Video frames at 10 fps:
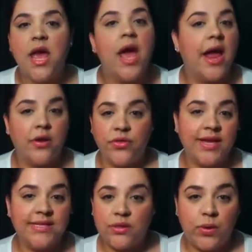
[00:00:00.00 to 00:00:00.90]
I don't think
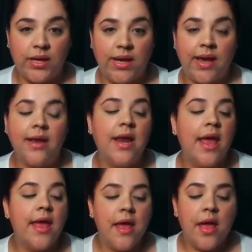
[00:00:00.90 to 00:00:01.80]
I said wheat yet.
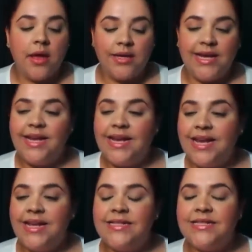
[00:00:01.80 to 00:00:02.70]
He could
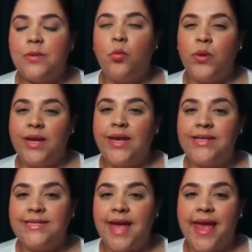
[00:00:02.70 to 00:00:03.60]
eat wheat
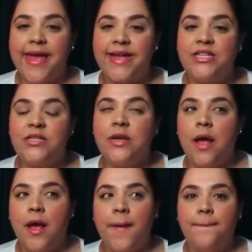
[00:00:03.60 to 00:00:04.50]
and
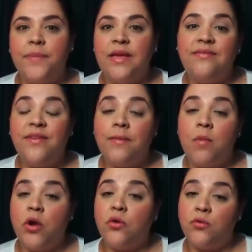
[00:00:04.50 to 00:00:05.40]
beef in
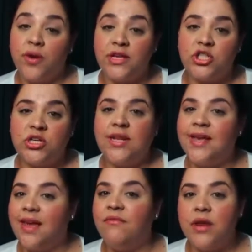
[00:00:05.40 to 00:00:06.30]
moderation, like
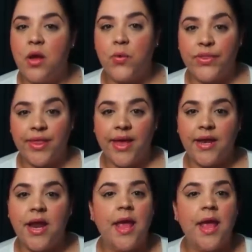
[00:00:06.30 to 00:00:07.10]
every now and then.